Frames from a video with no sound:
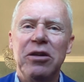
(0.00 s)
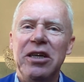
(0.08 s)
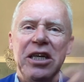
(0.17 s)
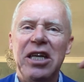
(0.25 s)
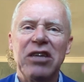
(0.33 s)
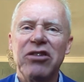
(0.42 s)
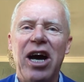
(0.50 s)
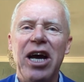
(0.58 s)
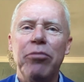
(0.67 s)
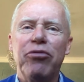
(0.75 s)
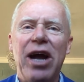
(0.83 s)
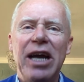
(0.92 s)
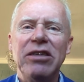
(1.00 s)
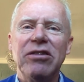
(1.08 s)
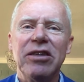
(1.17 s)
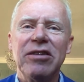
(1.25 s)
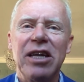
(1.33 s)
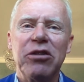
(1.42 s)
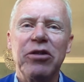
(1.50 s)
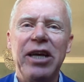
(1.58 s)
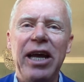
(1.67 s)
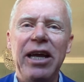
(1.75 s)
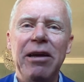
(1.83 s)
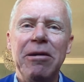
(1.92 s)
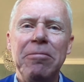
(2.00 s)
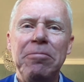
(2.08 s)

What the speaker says: It has a high price. Is that okay?